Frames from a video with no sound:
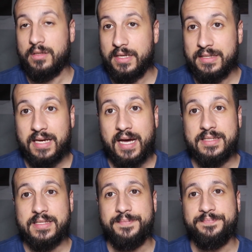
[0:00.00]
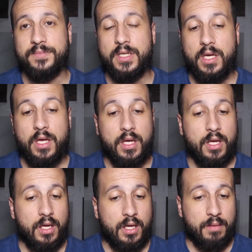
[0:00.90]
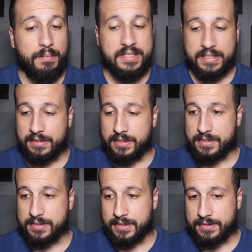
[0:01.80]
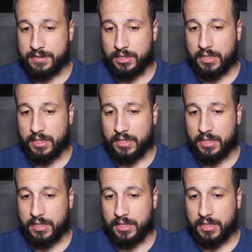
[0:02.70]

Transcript: it dies. Basically, this is it.